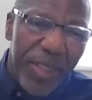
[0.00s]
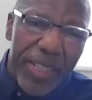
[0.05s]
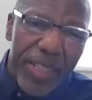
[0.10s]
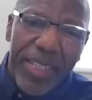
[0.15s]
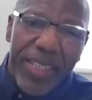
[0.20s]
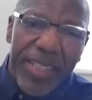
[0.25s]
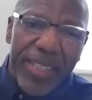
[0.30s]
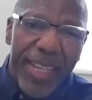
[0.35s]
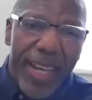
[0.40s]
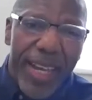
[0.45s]

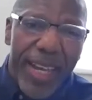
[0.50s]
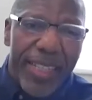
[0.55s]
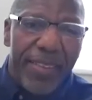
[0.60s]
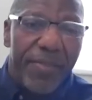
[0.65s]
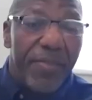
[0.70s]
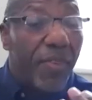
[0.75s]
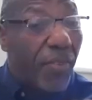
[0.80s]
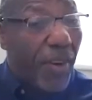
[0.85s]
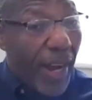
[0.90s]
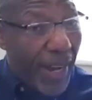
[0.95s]
looking at
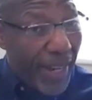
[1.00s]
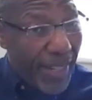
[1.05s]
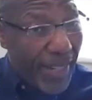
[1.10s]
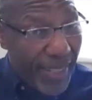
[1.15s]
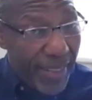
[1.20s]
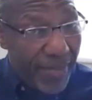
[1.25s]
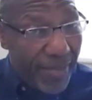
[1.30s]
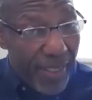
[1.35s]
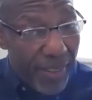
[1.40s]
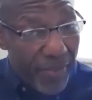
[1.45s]
a
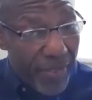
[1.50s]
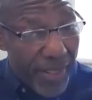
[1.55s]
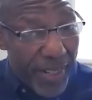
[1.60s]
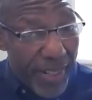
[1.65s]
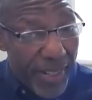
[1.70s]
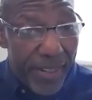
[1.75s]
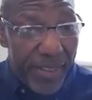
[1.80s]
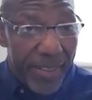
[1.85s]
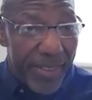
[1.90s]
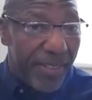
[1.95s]
variety of
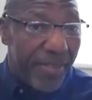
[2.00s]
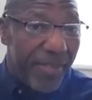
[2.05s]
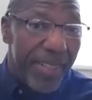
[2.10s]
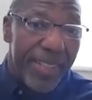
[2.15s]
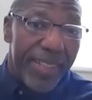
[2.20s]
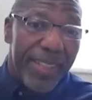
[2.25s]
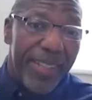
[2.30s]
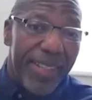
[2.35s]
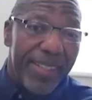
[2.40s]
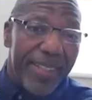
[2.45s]
different
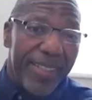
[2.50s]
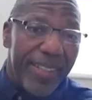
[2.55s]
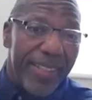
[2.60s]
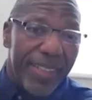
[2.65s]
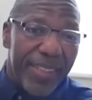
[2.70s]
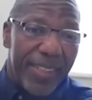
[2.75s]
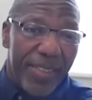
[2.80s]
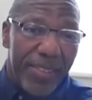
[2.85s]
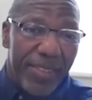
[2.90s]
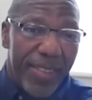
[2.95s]
characteristics,
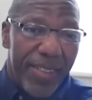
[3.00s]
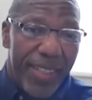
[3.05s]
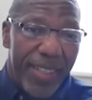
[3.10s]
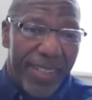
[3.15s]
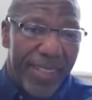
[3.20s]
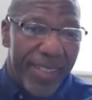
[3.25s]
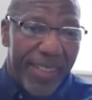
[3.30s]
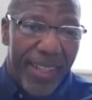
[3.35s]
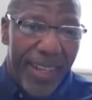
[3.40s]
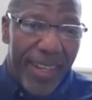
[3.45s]

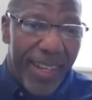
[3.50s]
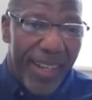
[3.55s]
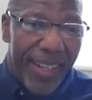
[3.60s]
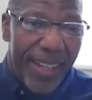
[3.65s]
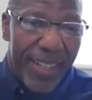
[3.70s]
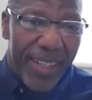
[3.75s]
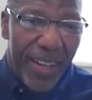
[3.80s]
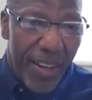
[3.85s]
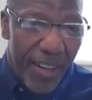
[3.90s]
including uh,